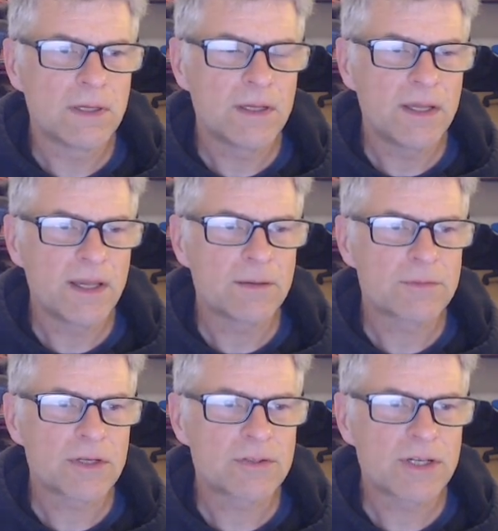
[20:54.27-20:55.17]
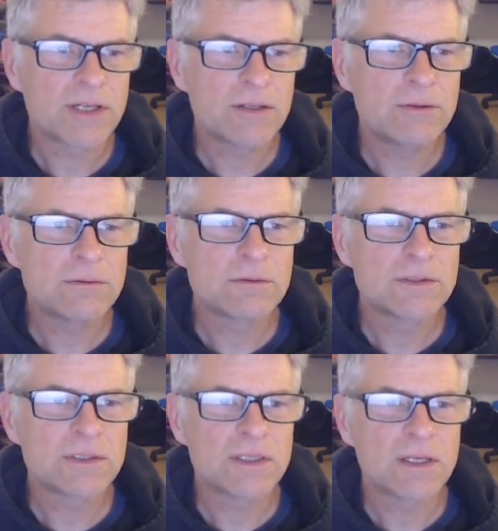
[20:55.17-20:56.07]
Here comes our triangle.
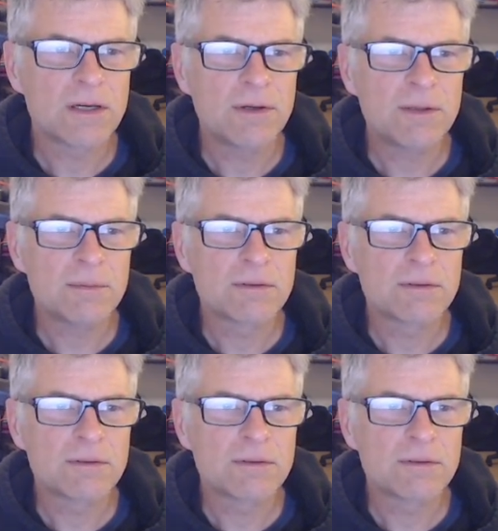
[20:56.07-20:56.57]
It's going to go up.